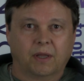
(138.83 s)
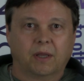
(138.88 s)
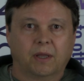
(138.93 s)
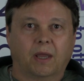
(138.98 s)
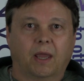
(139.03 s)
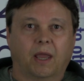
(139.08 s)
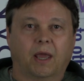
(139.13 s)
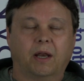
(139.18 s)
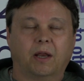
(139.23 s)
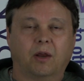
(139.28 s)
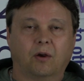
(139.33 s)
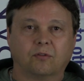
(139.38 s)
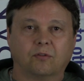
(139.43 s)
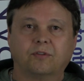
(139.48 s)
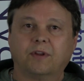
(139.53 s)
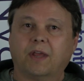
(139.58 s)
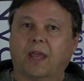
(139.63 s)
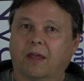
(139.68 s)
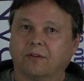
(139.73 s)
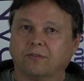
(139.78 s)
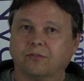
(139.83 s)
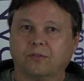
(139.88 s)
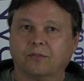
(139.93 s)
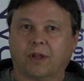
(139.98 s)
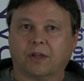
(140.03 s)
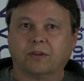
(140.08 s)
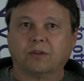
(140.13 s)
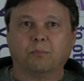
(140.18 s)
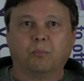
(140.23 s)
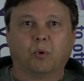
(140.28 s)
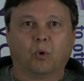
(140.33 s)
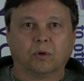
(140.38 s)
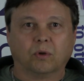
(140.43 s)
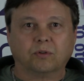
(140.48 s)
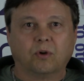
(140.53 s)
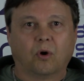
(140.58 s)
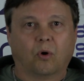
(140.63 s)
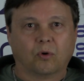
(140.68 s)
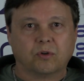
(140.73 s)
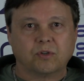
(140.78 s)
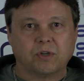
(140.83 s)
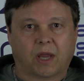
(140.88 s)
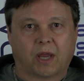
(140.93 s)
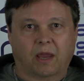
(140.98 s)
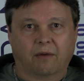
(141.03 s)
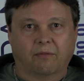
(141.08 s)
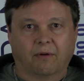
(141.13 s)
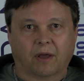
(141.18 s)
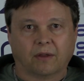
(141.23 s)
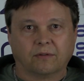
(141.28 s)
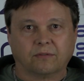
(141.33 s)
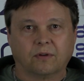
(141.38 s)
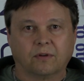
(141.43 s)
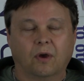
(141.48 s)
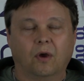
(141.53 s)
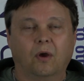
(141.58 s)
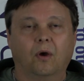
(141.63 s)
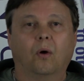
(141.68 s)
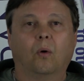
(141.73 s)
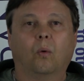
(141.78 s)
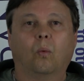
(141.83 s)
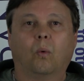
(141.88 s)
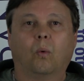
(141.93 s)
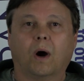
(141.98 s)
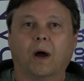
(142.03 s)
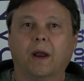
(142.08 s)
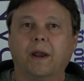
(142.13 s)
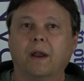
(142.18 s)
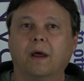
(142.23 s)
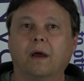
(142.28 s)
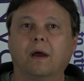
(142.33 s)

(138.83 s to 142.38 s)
And here's the answer that the Bold coach gave us: 100%.